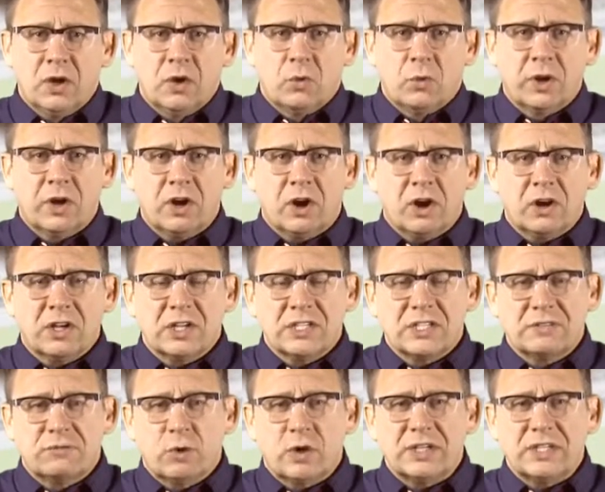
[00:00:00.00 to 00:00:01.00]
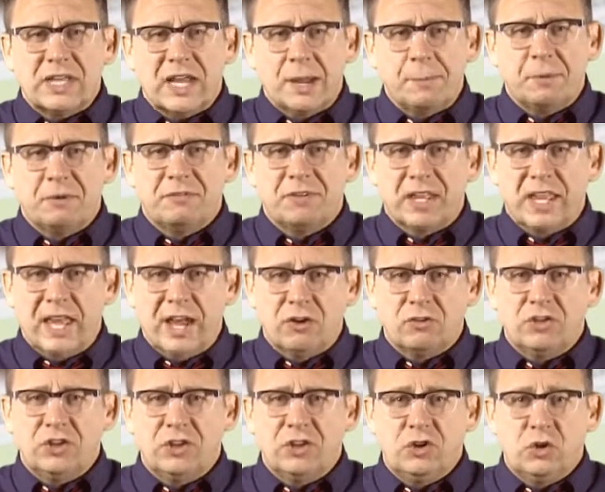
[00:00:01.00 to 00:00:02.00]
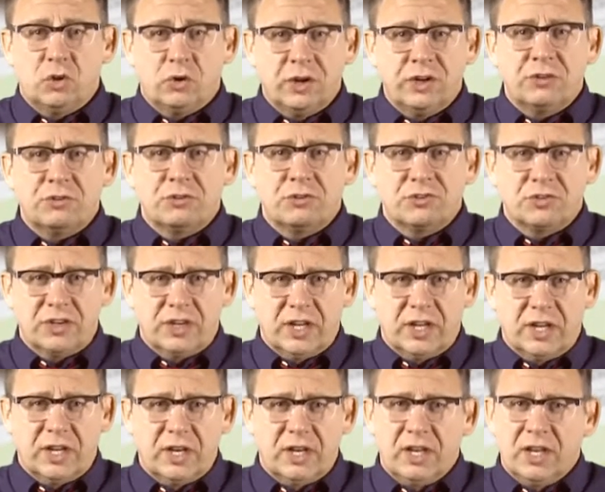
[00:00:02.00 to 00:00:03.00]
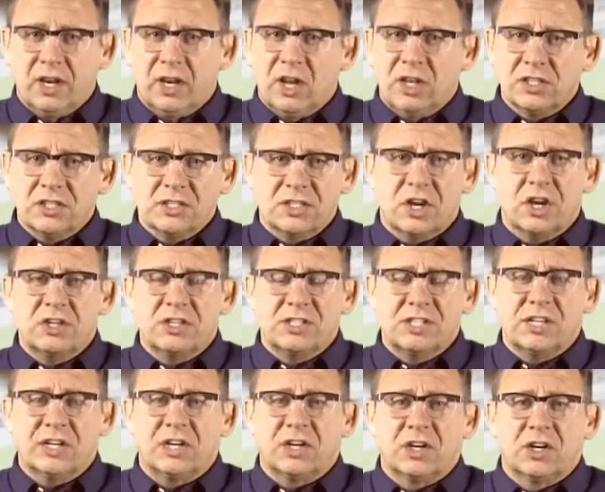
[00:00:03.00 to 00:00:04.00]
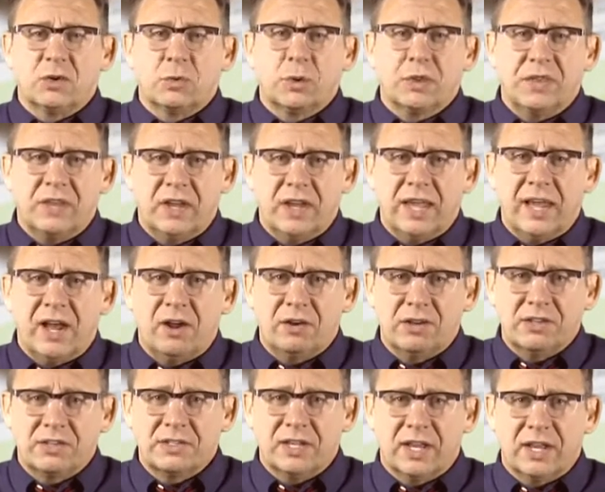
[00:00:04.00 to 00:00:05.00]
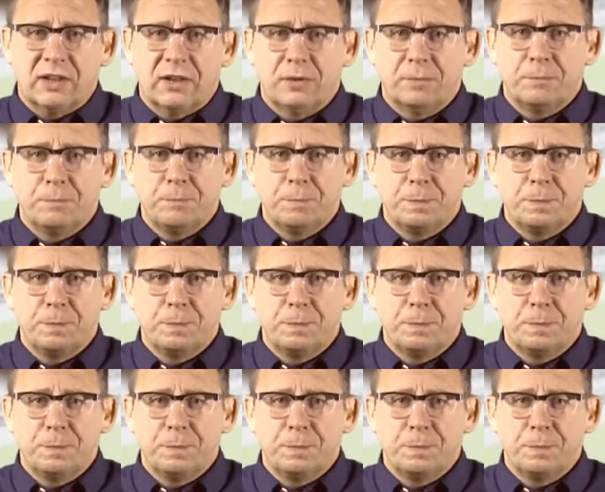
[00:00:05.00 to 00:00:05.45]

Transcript: Regardless of what type of accounting you are interested in, it all starts here with the accounting cycle.